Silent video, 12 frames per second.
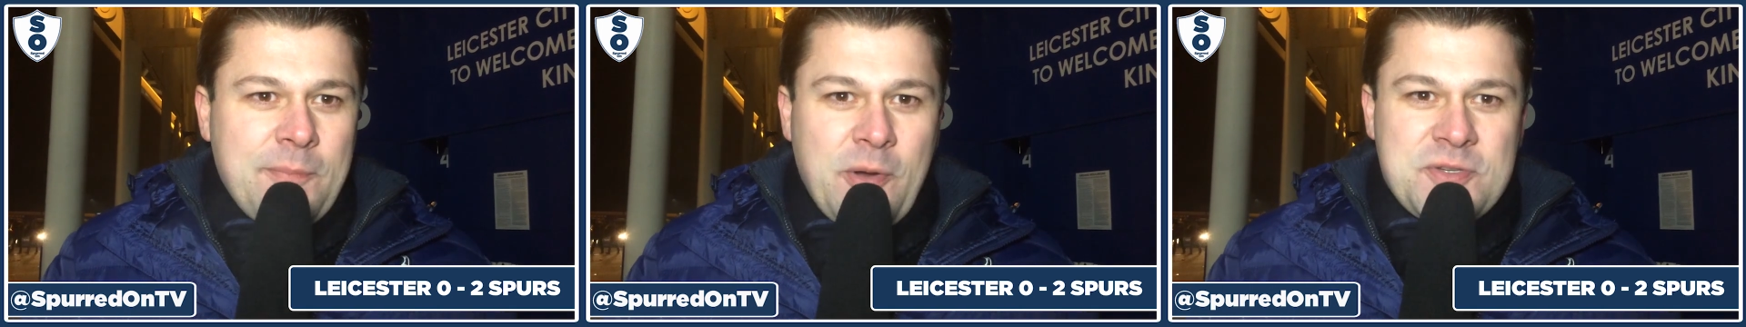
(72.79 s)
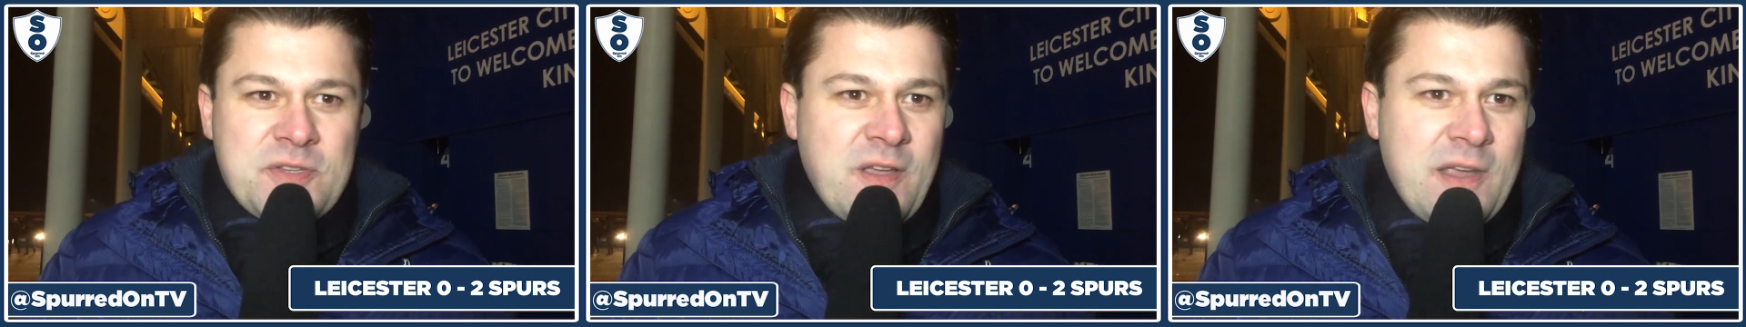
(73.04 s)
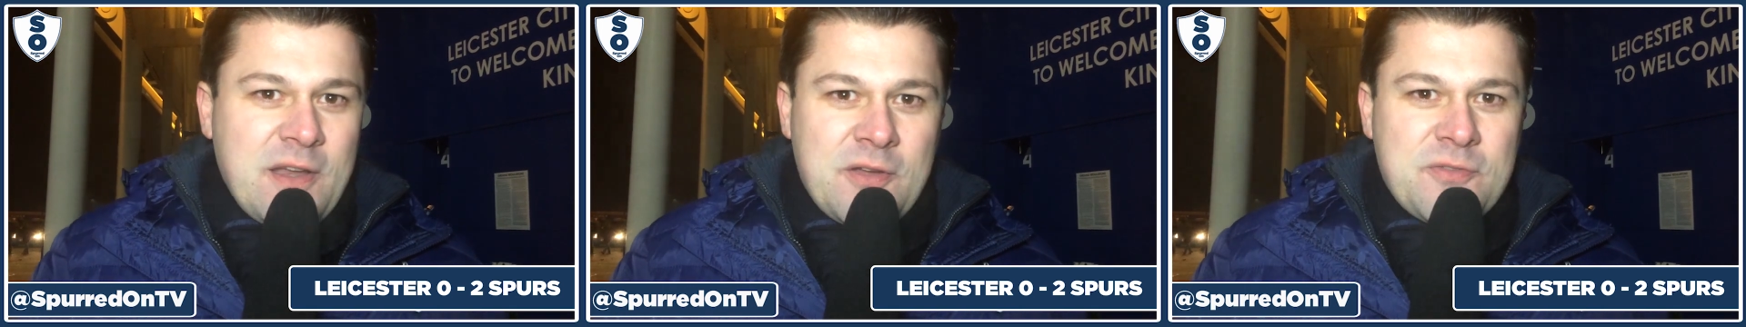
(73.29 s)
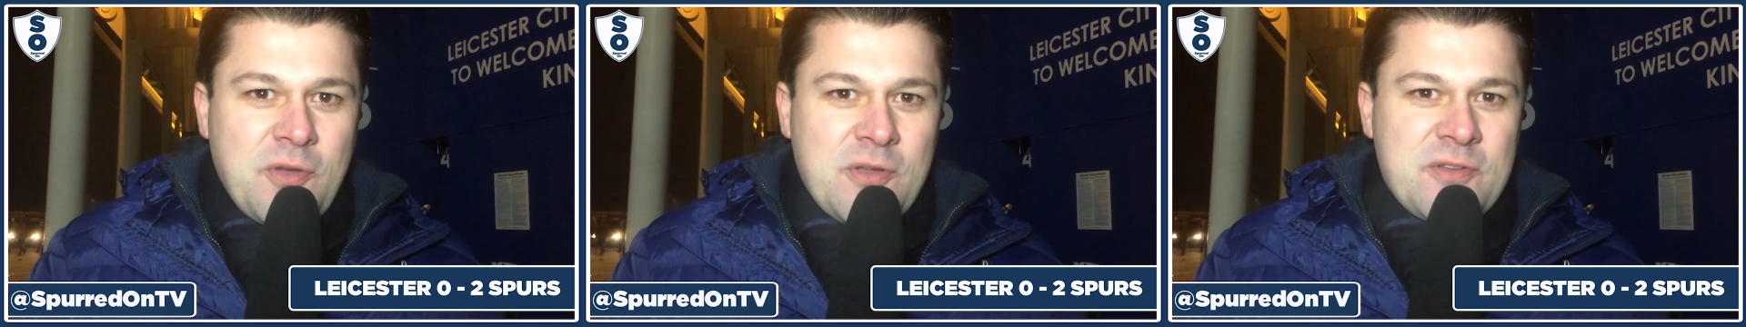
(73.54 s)

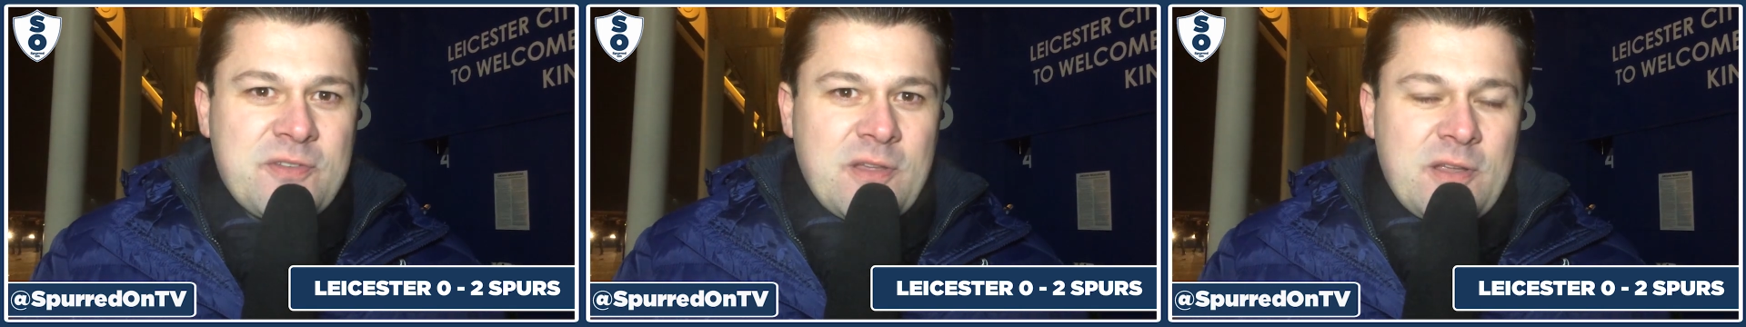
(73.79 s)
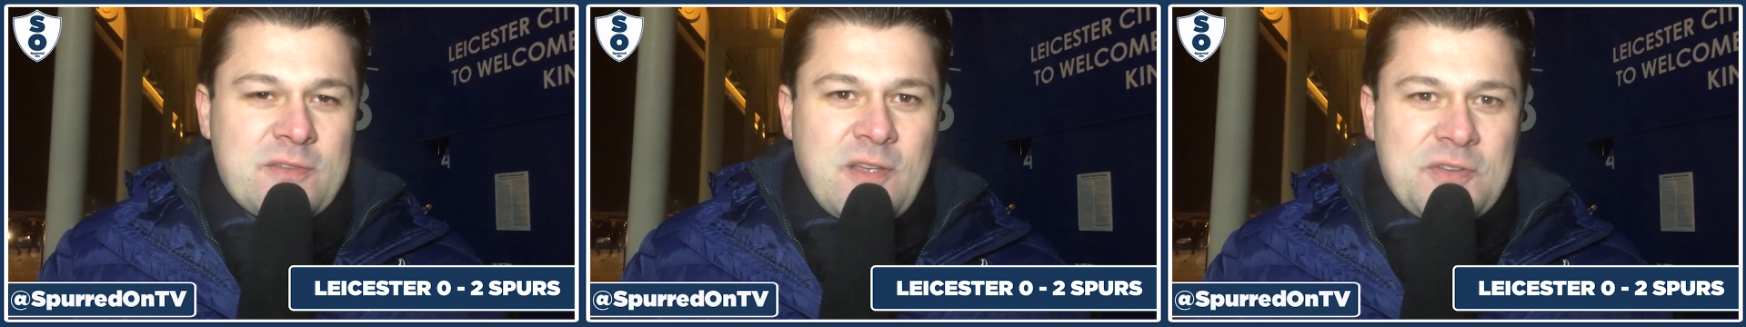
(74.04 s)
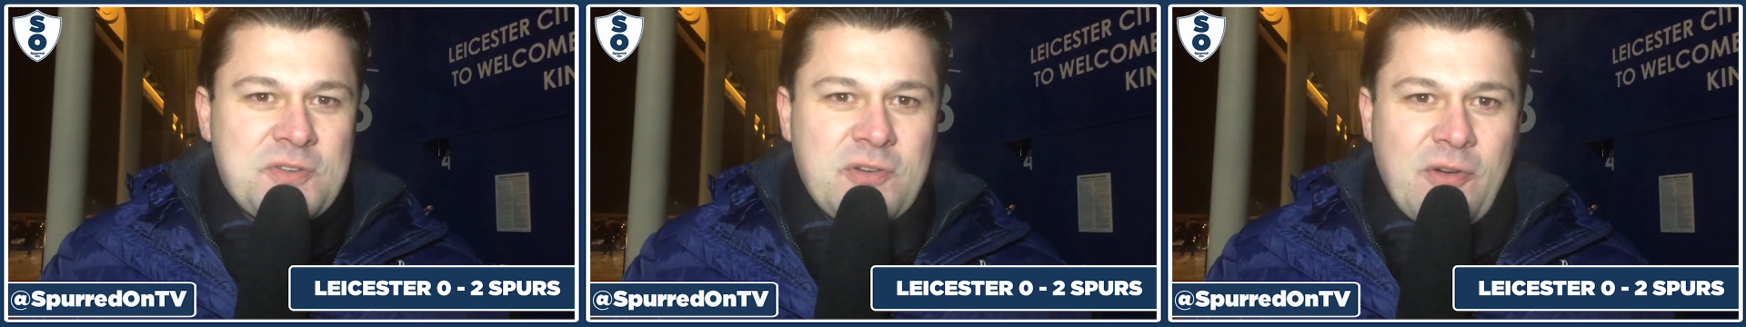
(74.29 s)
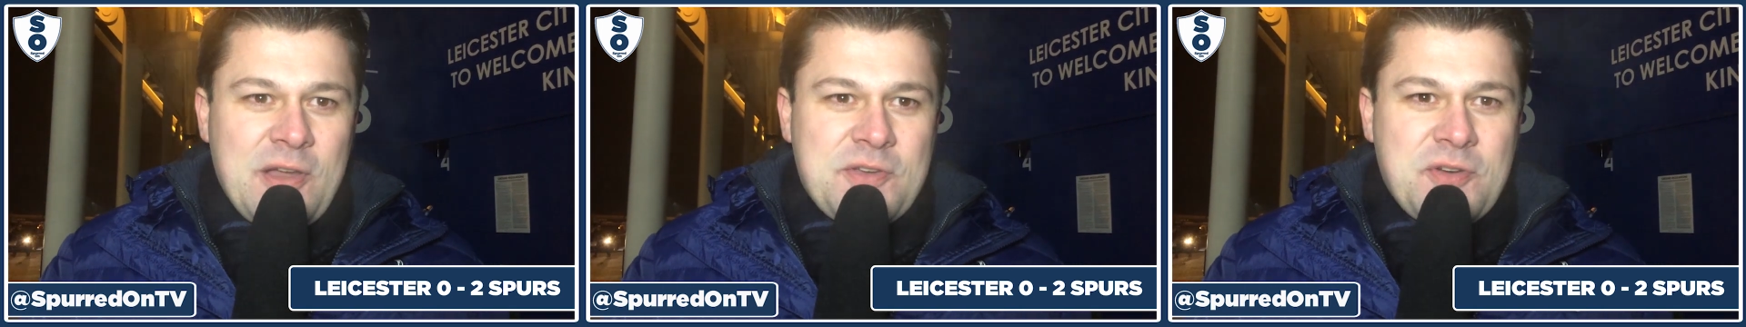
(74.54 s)
Pochettino's doing such a
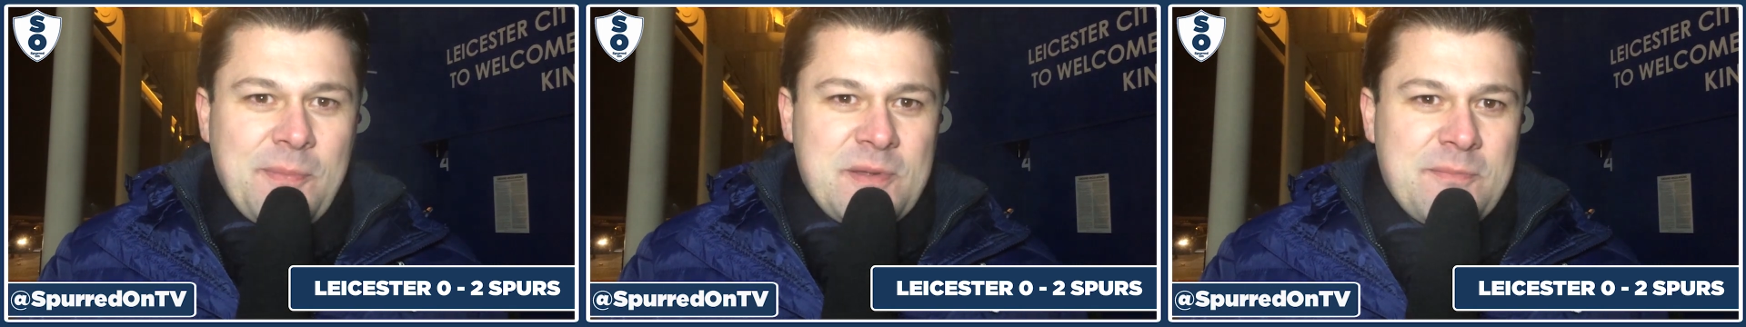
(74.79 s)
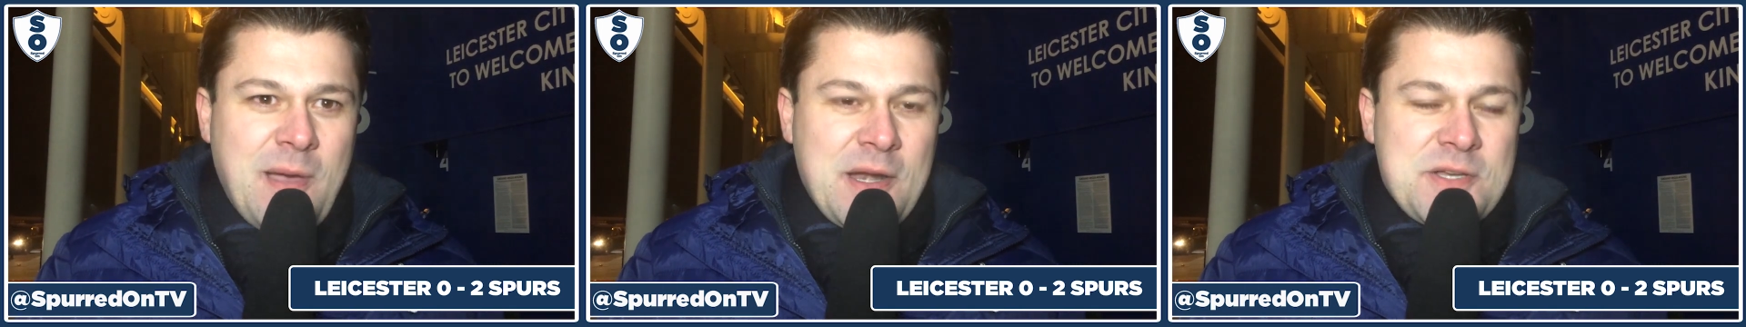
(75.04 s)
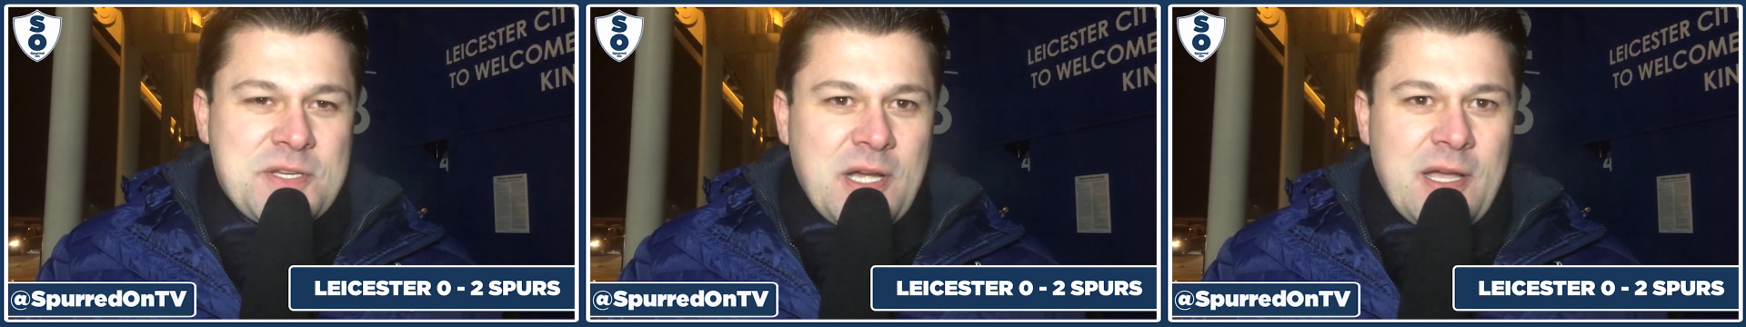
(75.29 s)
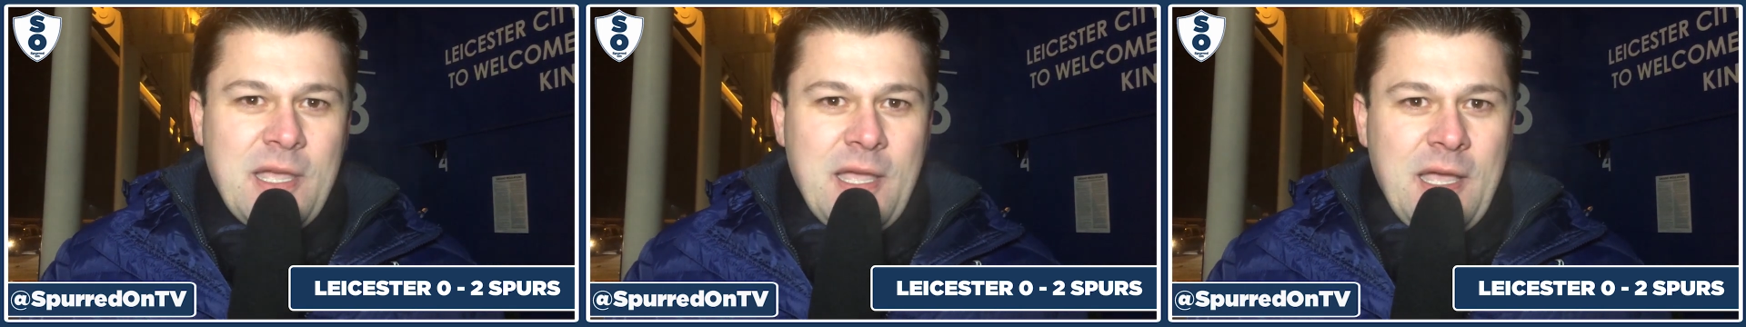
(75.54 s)
great job as a
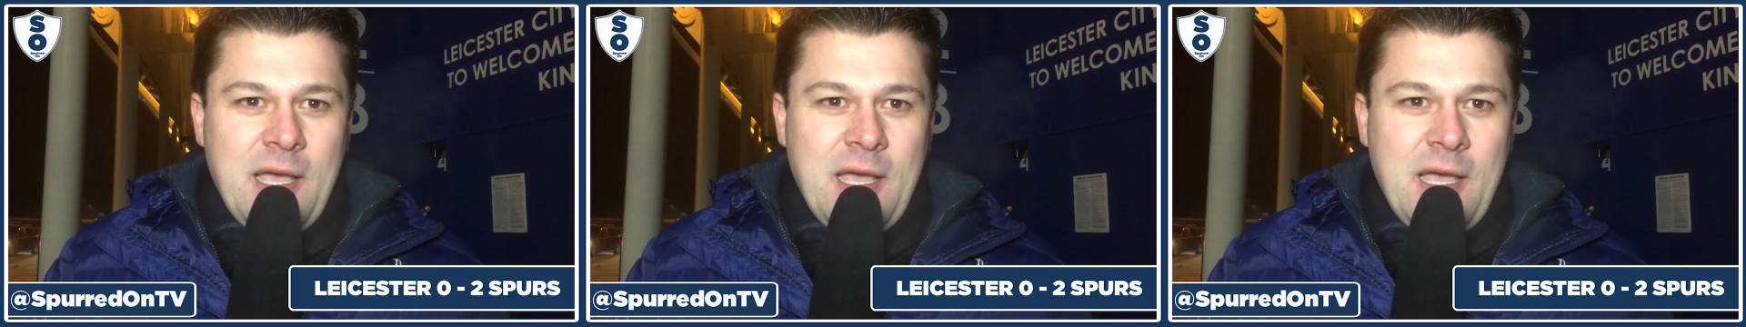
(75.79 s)
manager,